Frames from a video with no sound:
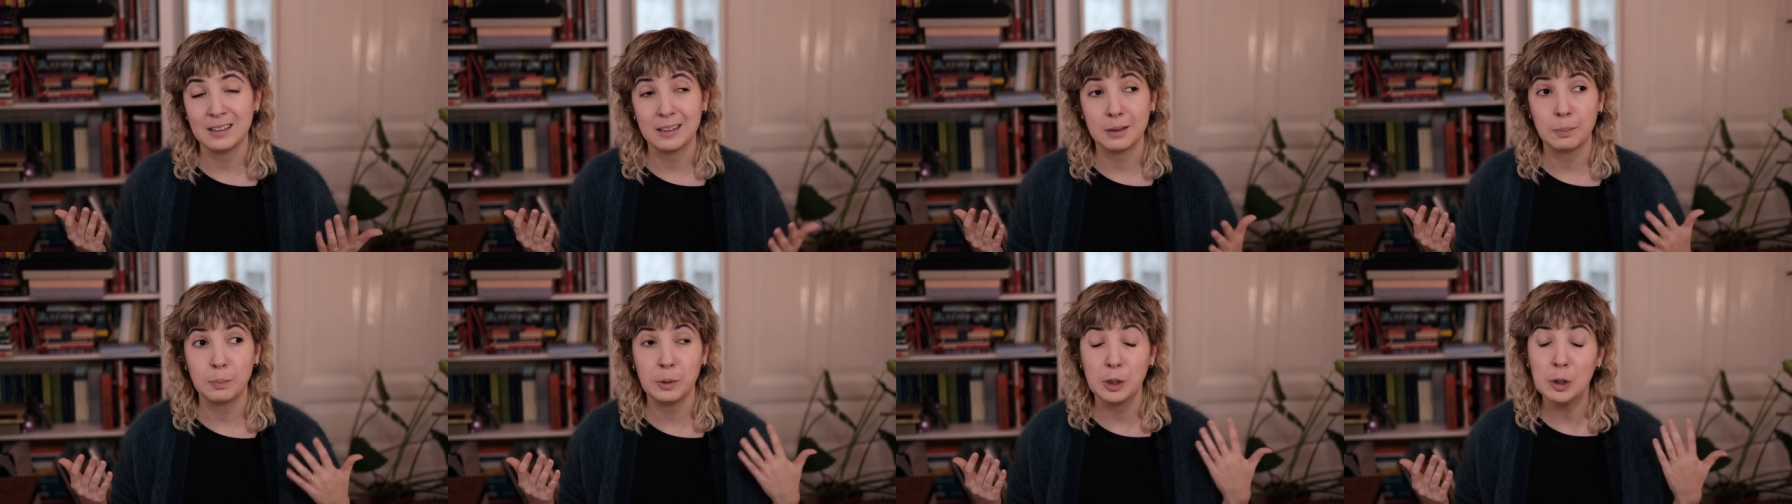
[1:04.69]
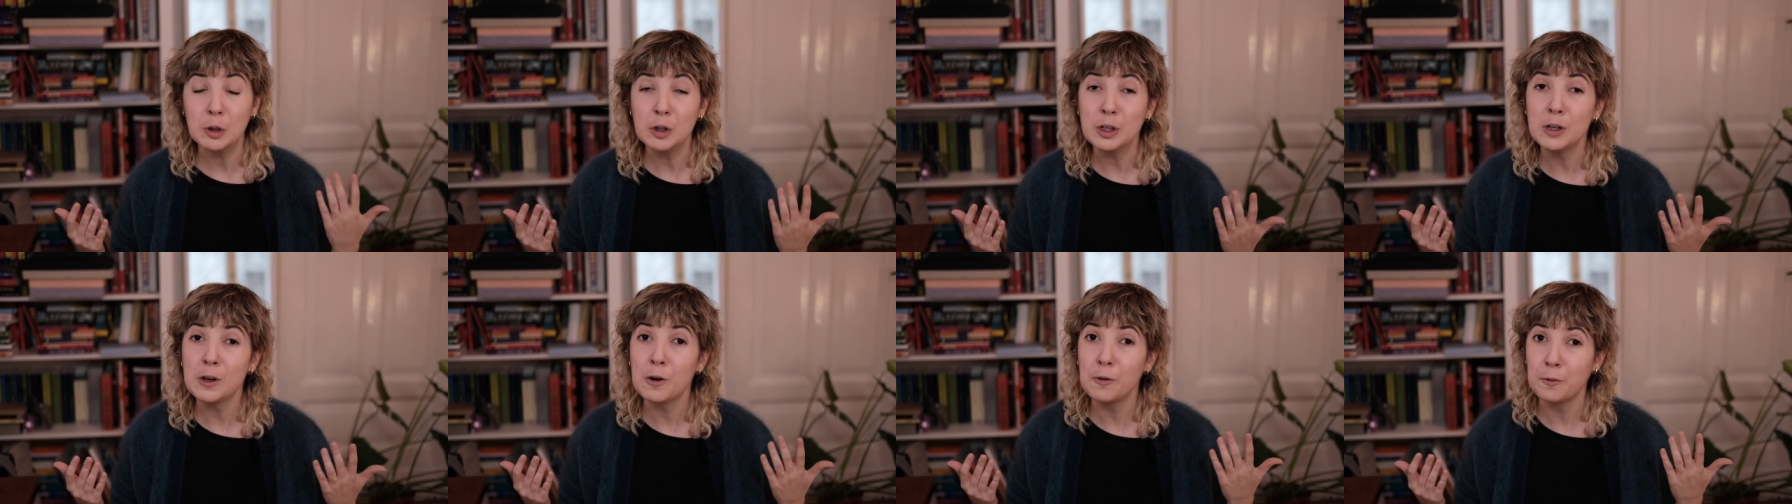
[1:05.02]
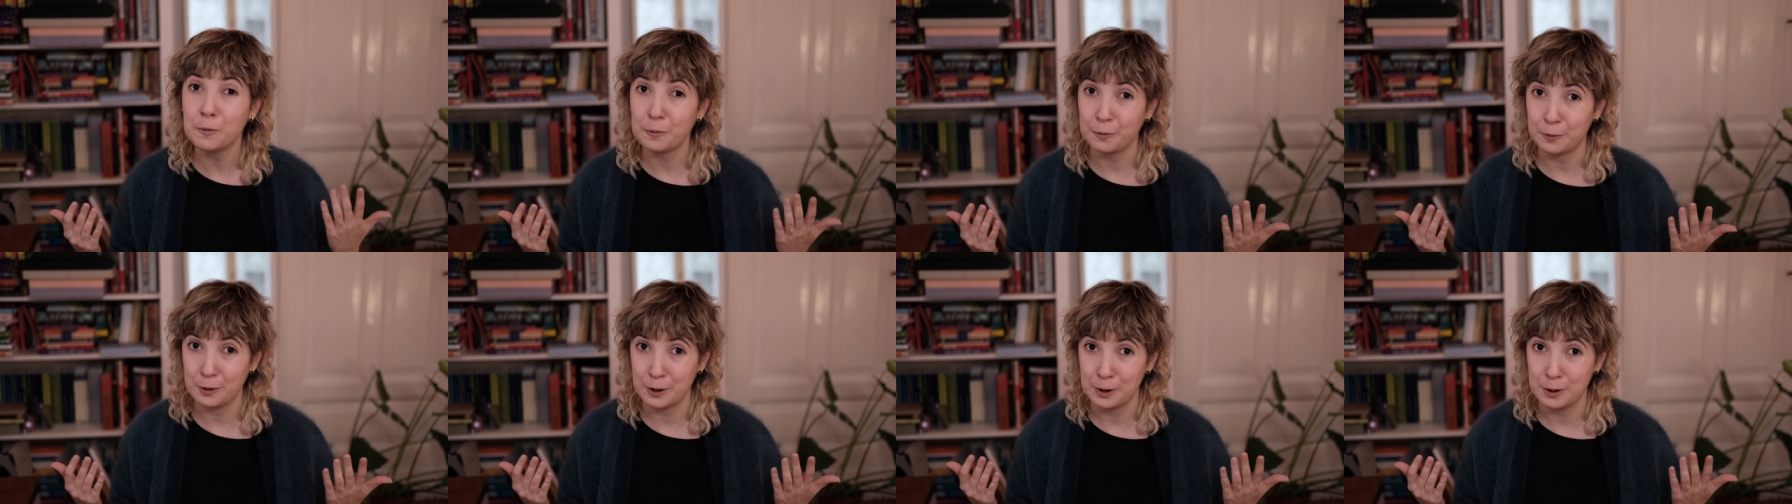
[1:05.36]
the beauty of
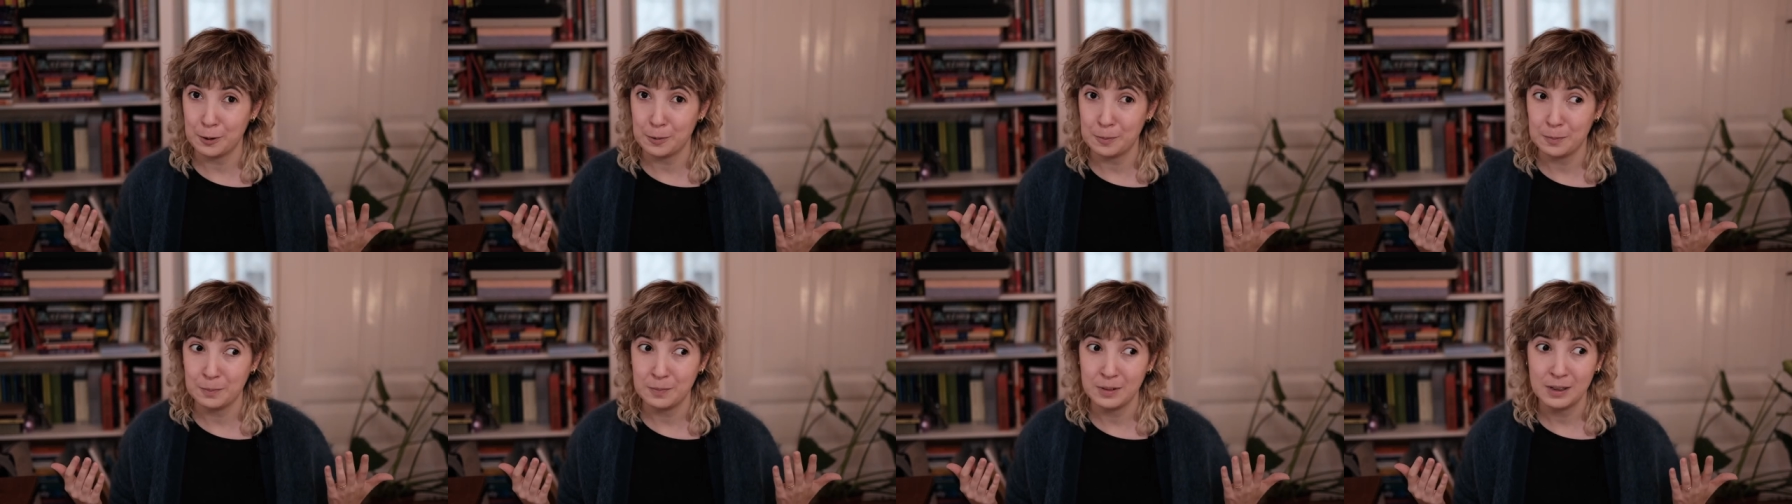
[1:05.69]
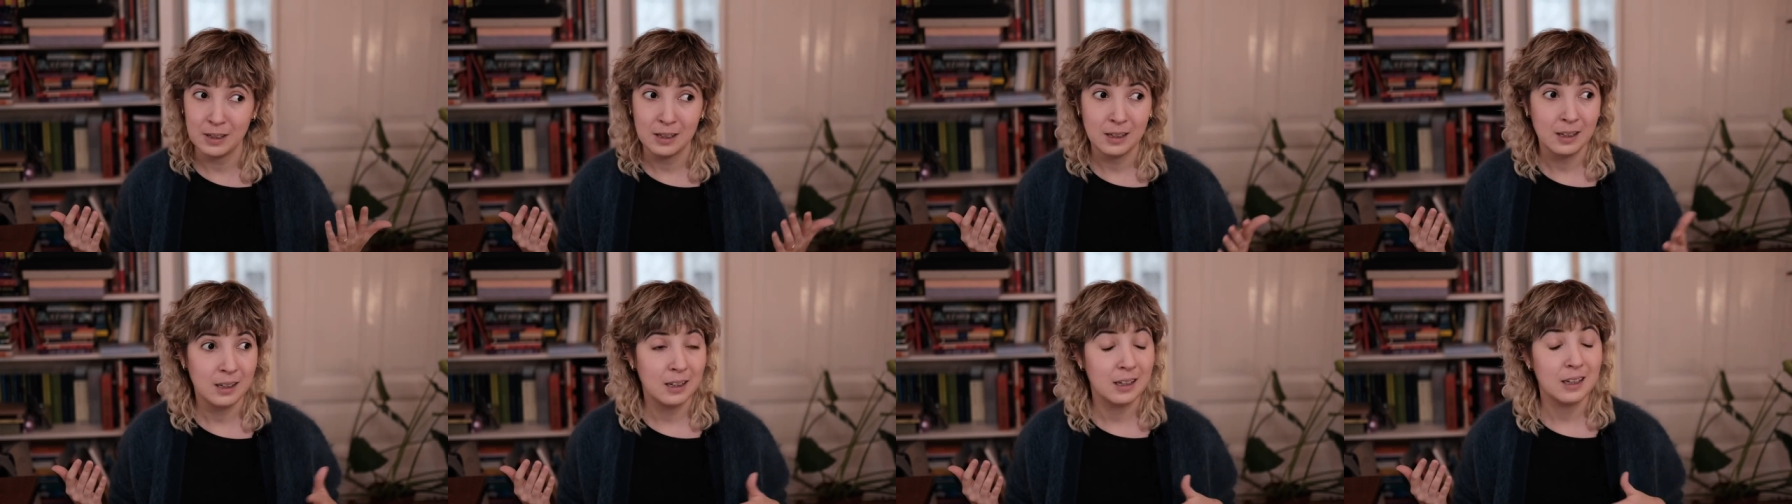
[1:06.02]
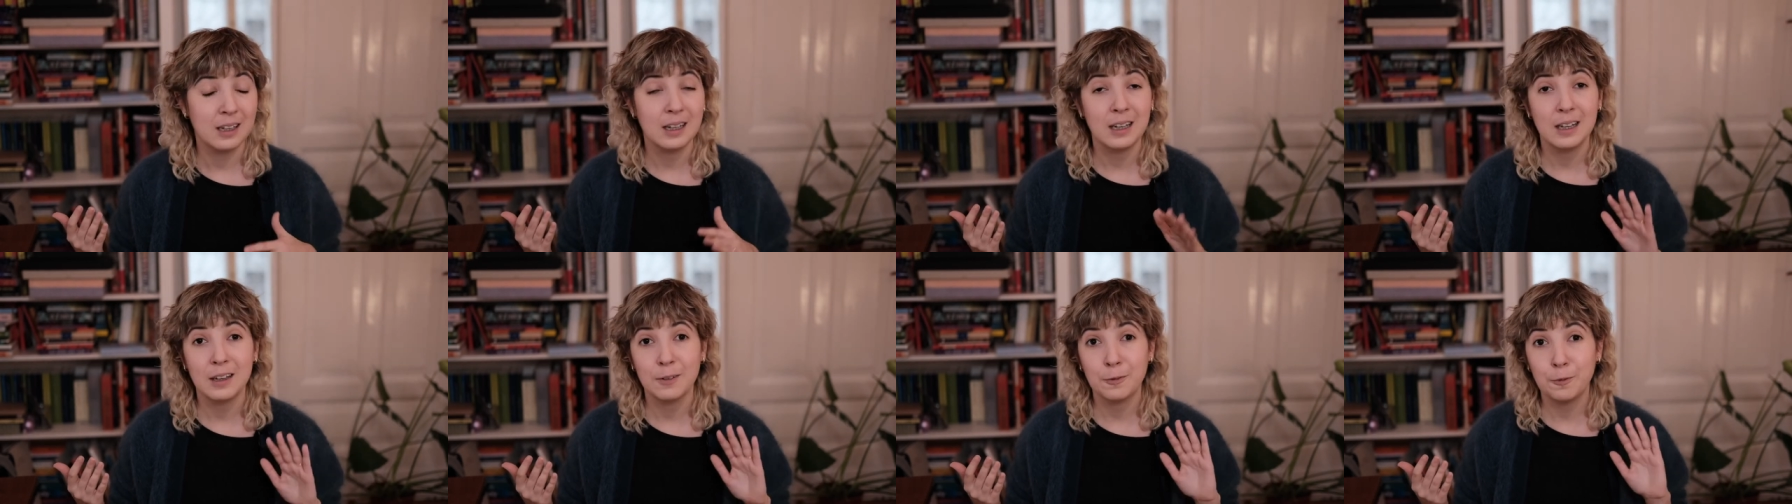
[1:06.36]
film
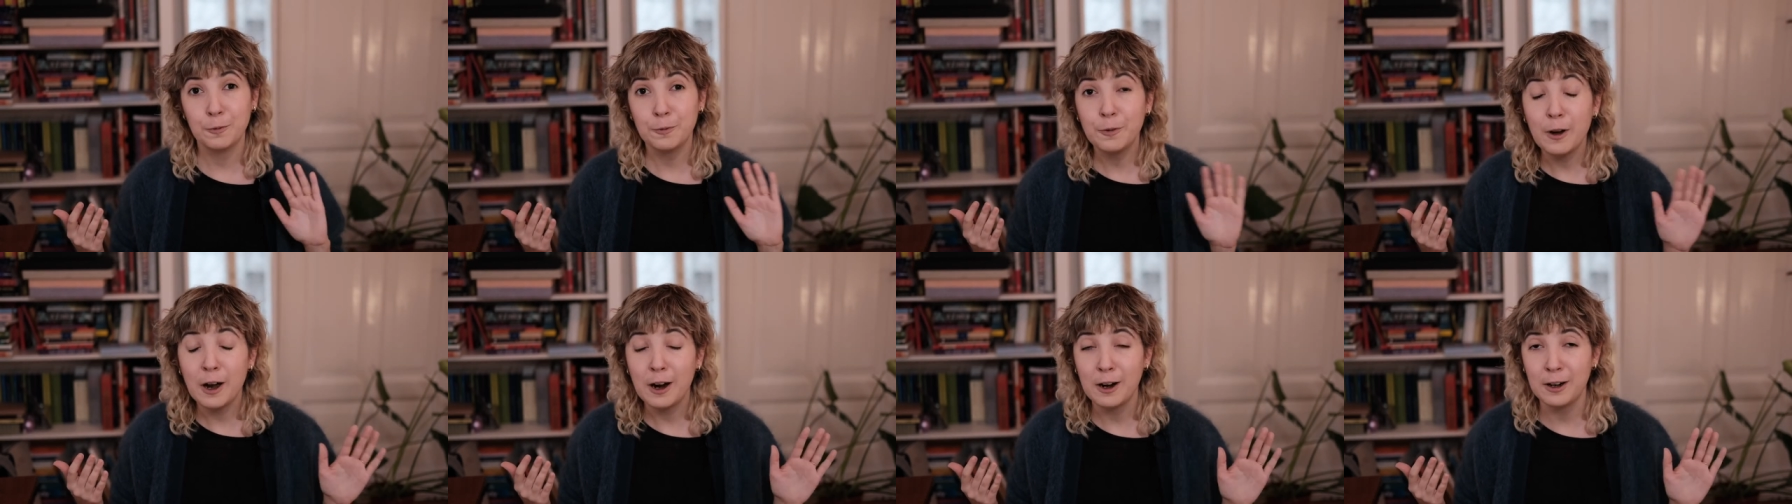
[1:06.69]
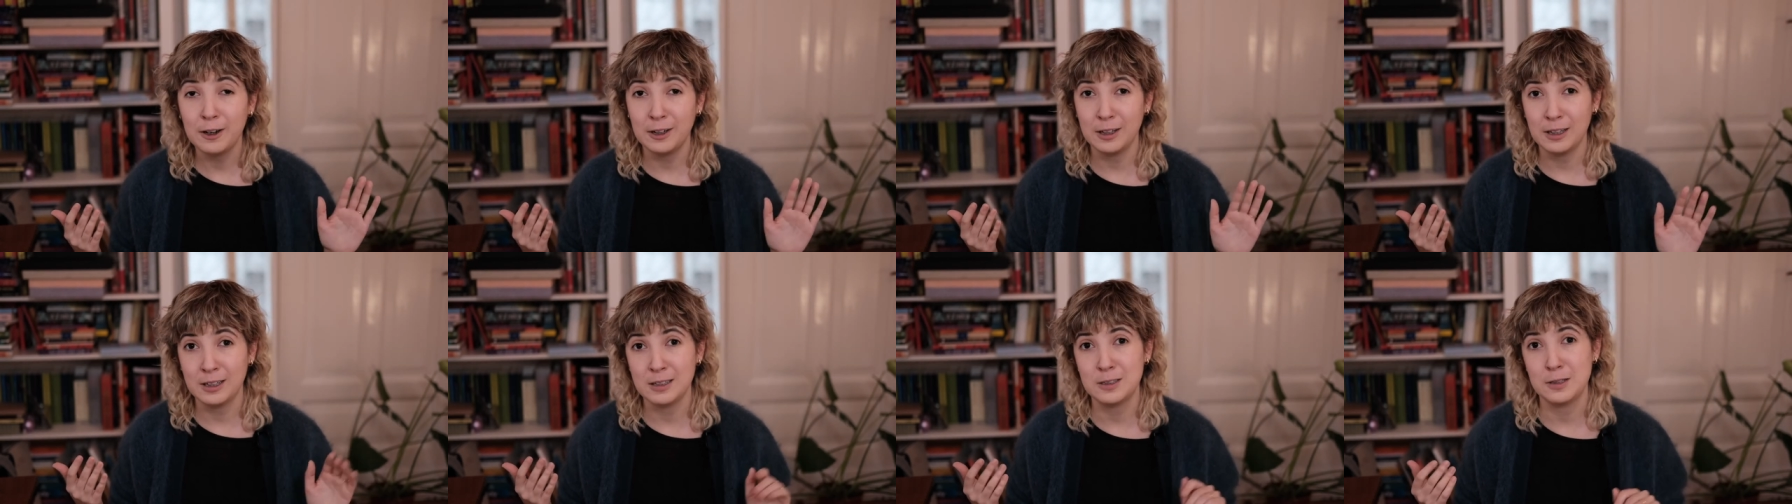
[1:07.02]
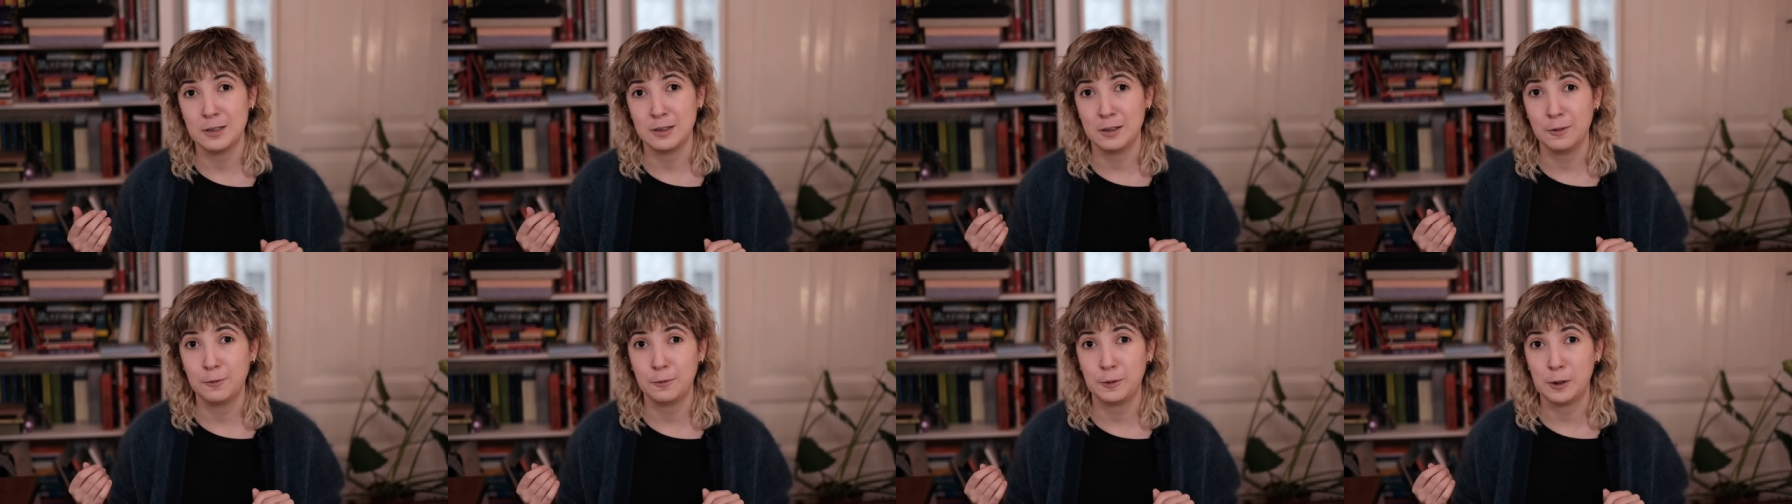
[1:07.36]
far
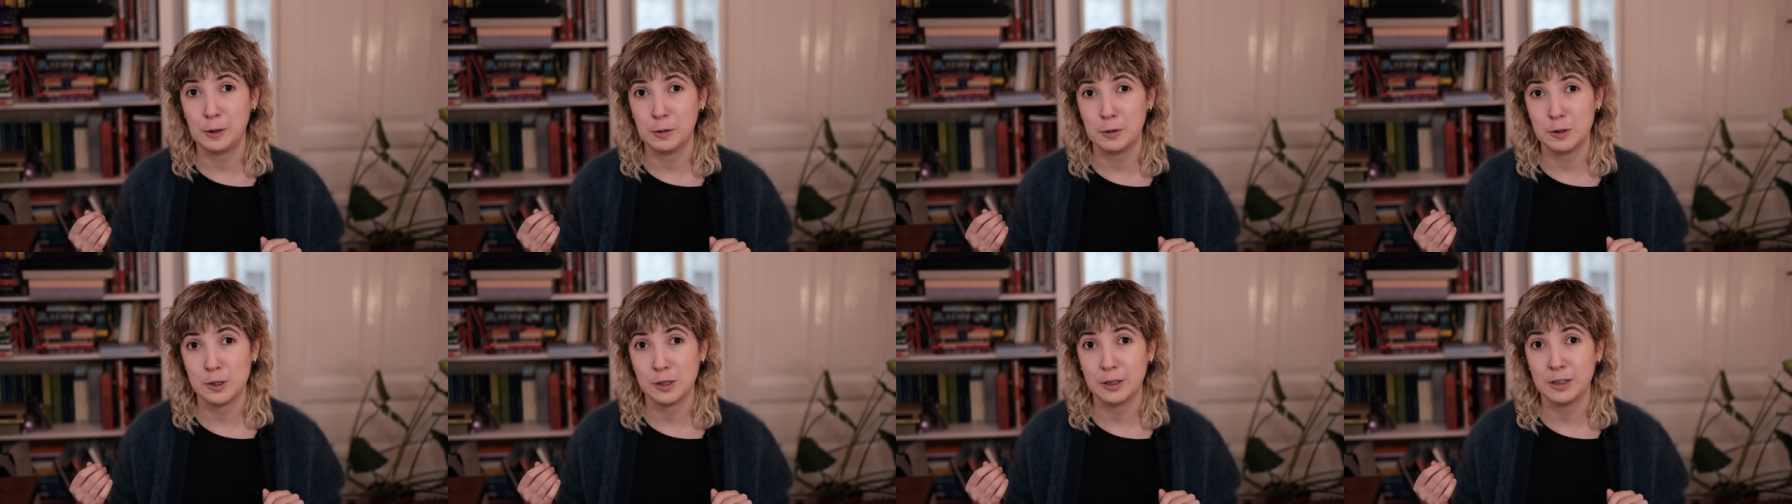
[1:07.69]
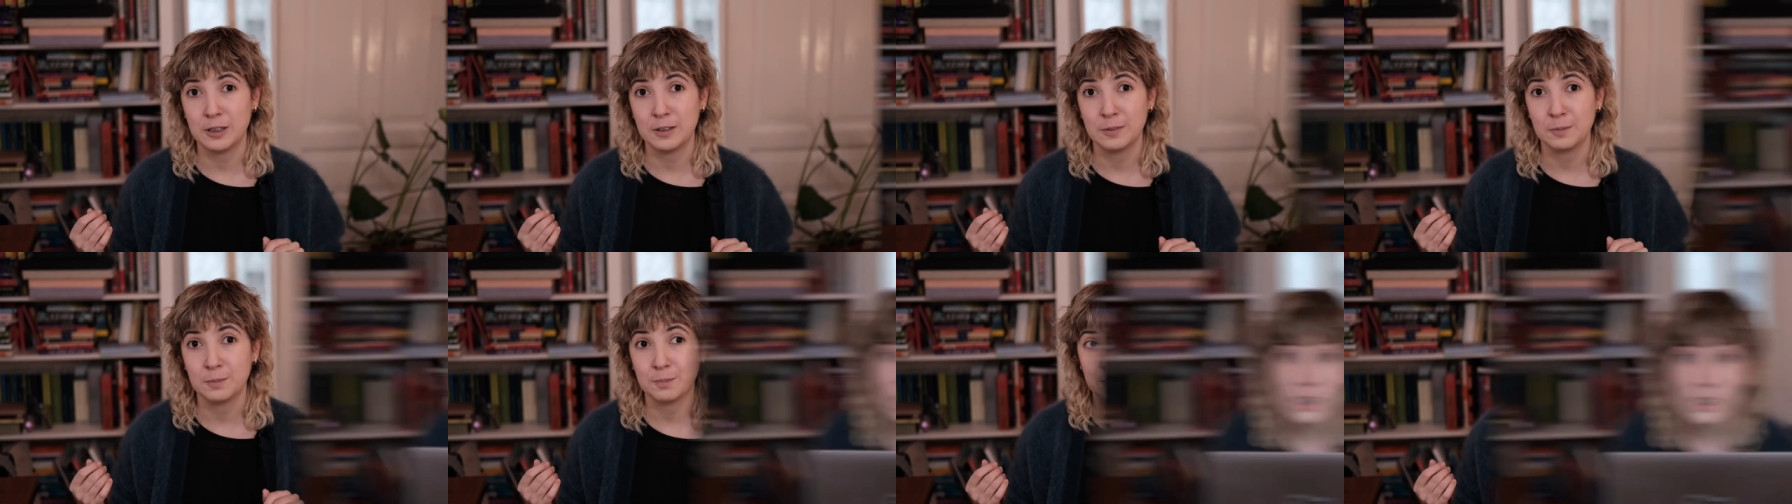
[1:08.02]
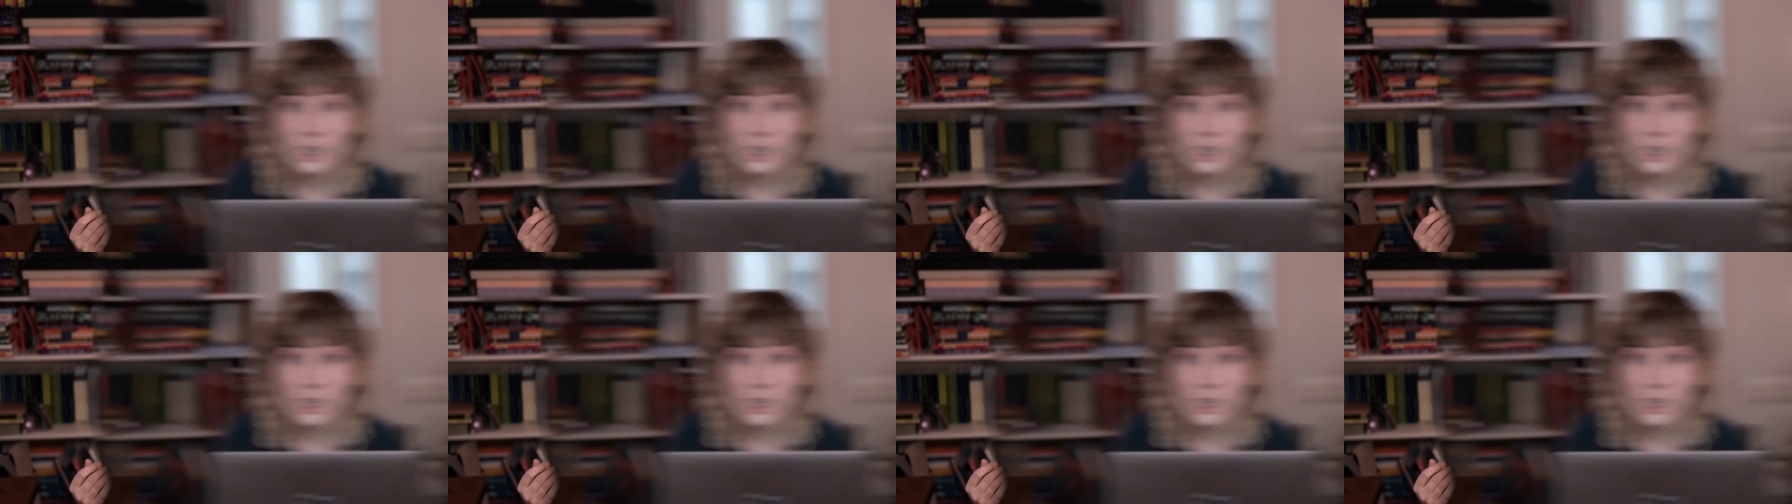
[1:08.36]
into the future.